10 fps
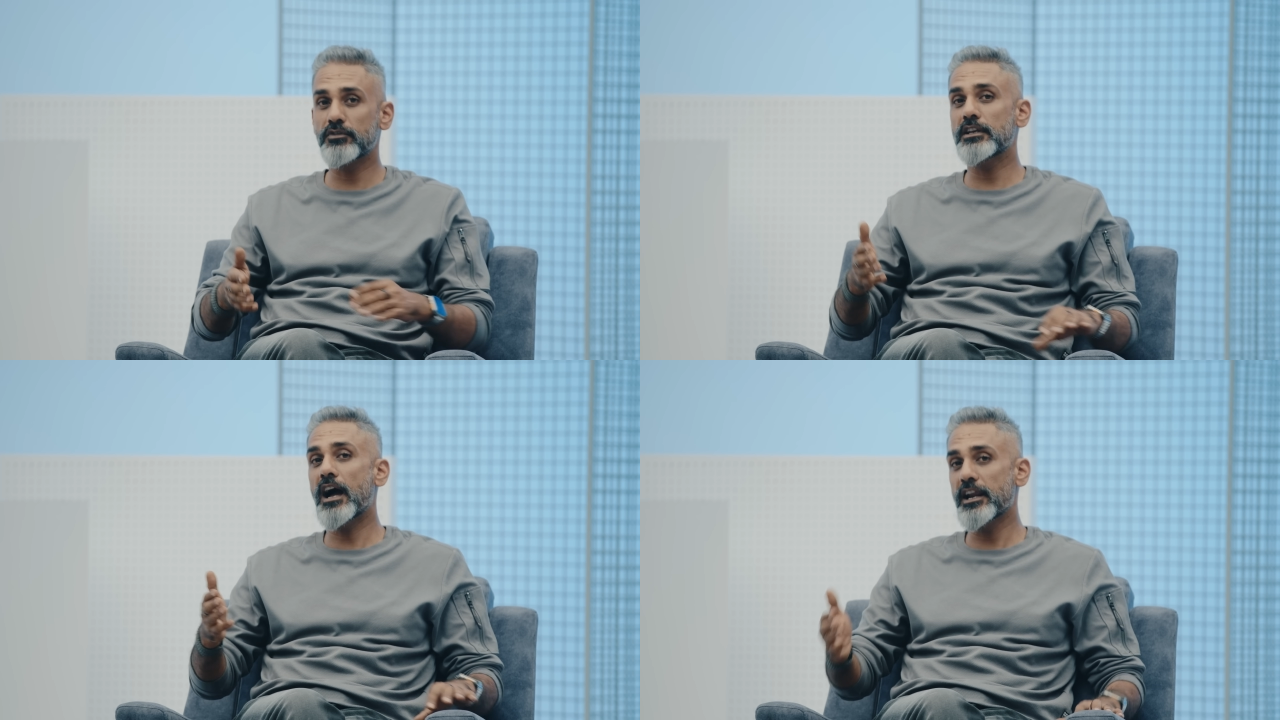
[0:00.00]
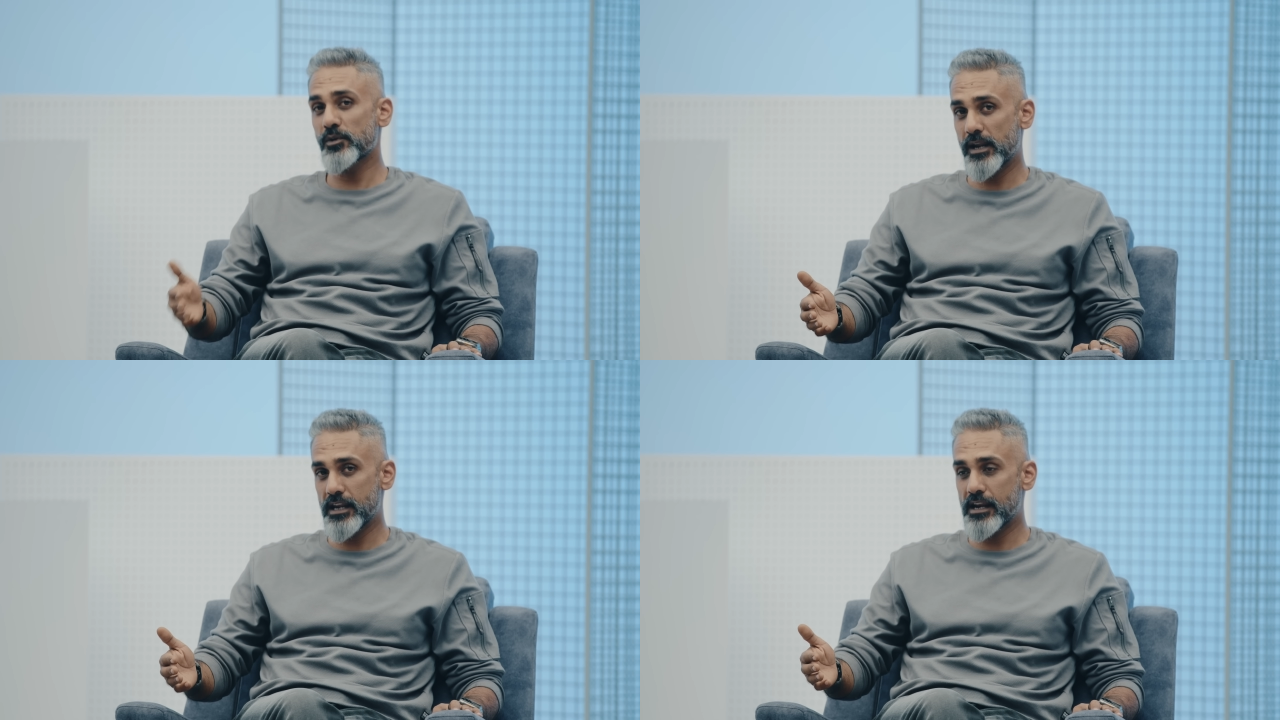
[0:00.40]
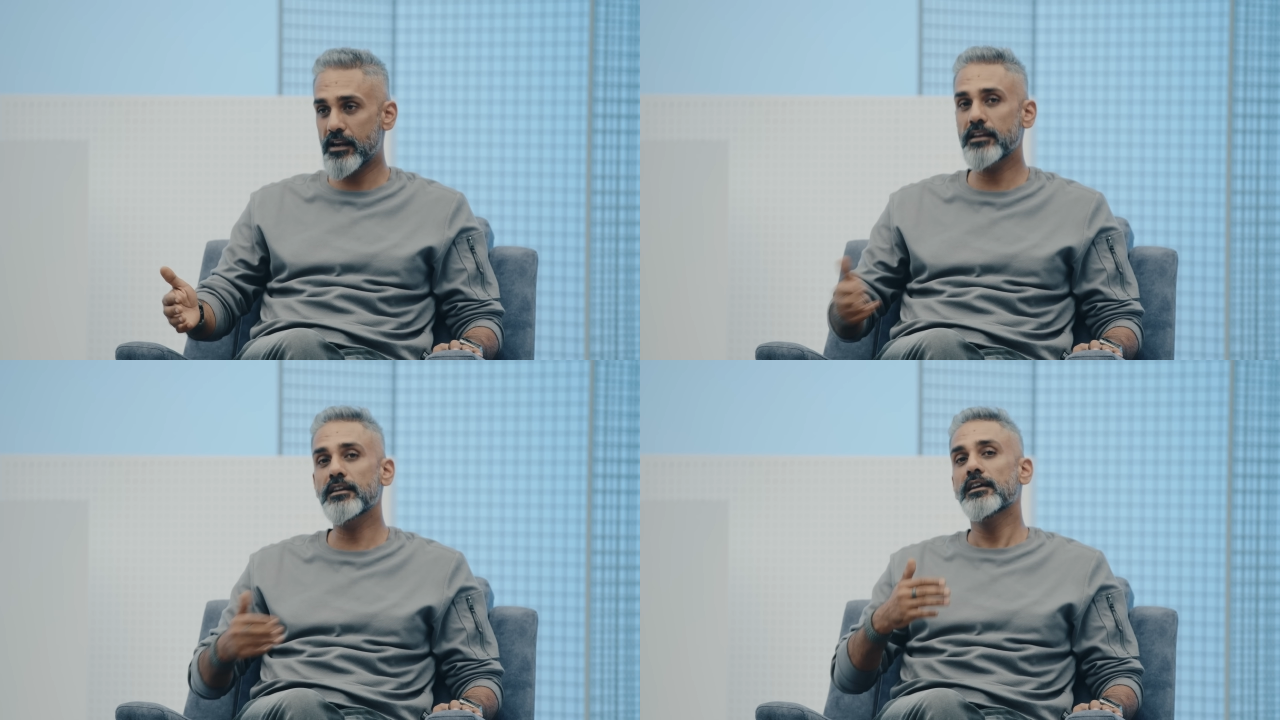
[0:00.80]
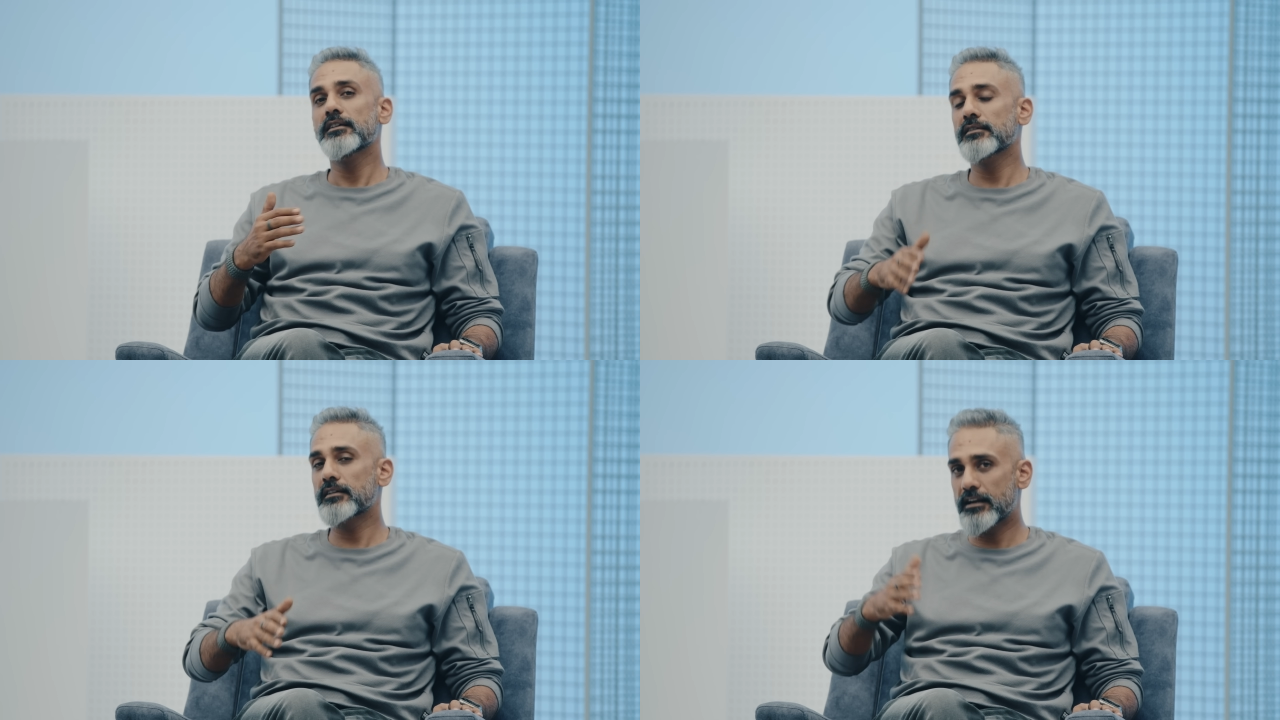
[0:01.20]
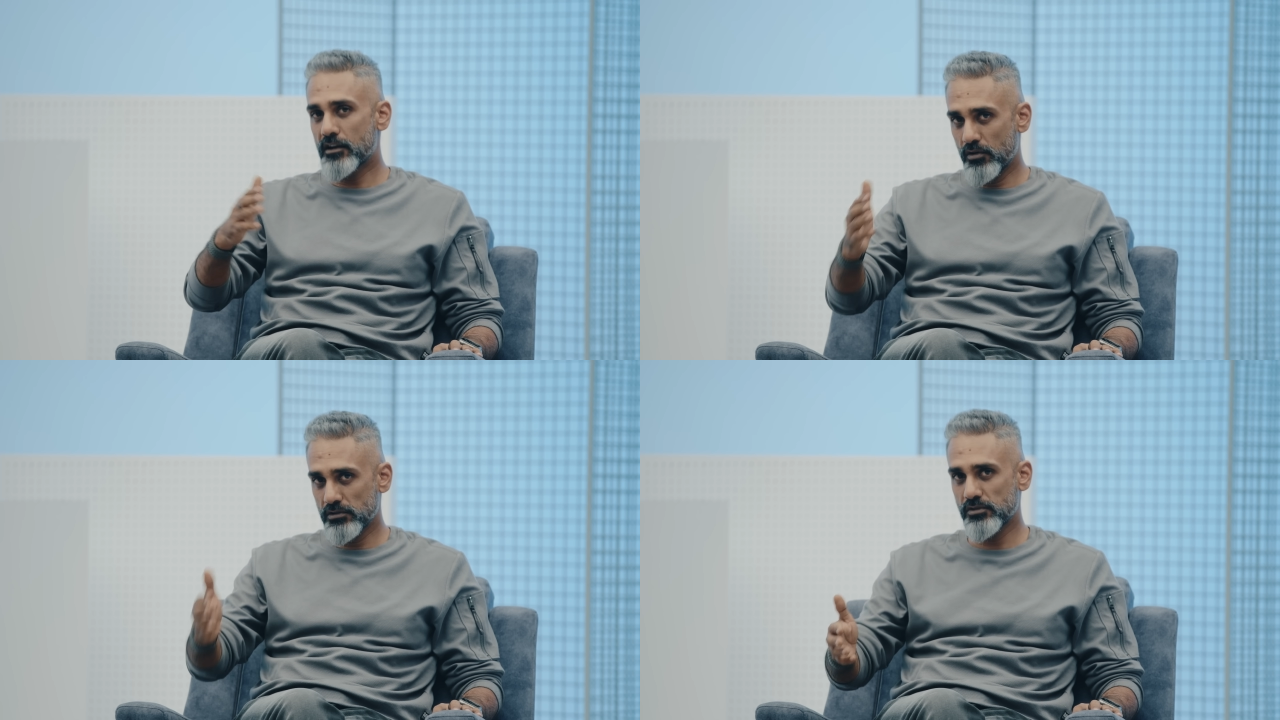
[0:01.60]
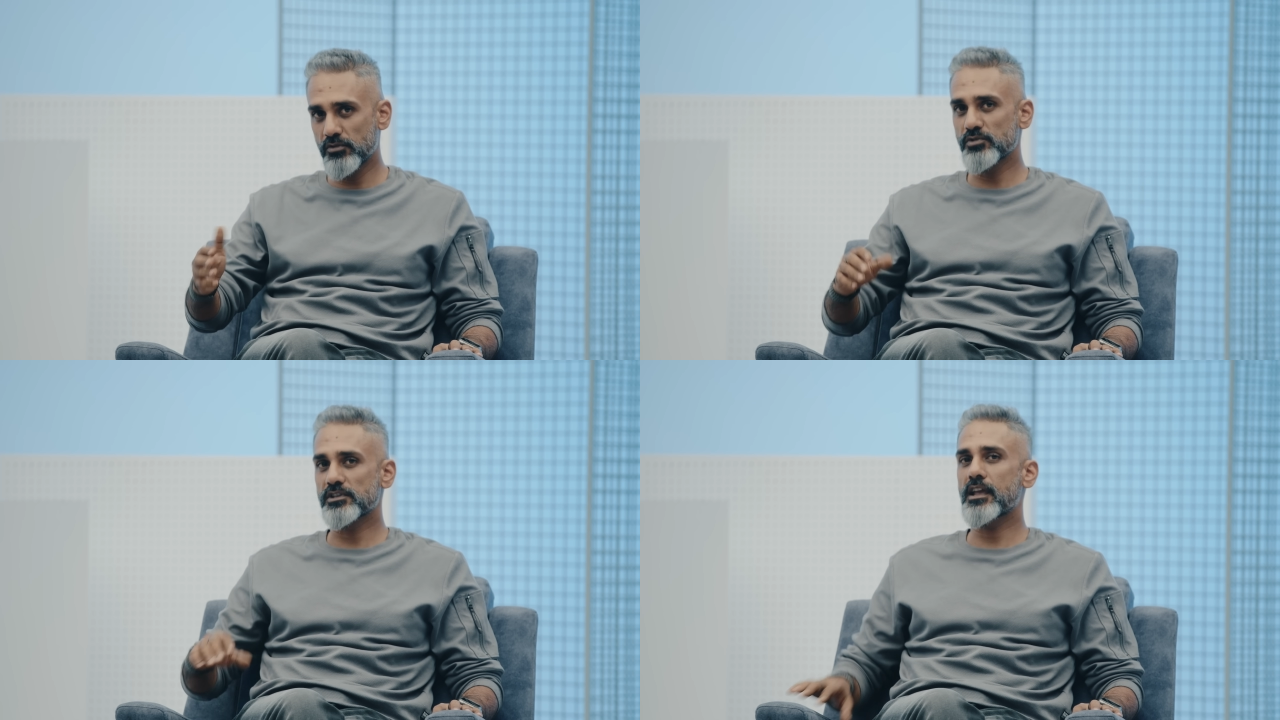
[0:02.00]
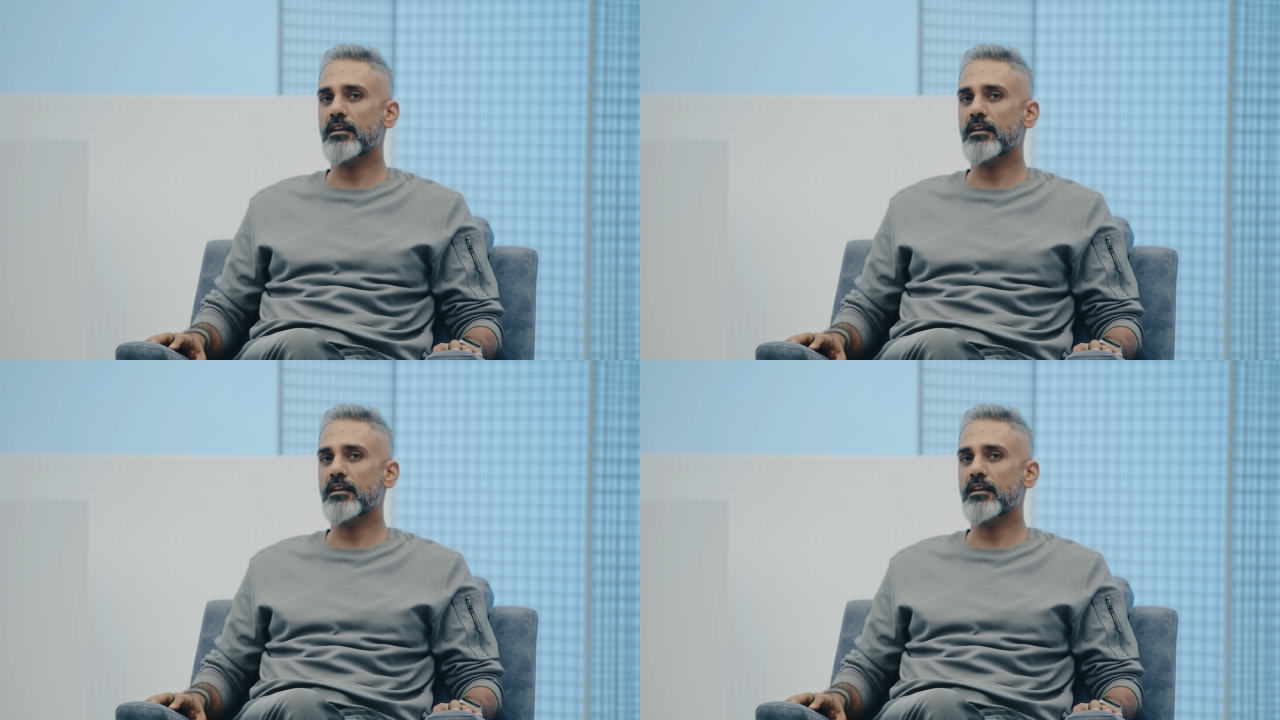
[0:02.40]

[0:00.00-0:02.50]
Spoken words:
i20 N-Line, the Creta also goes there.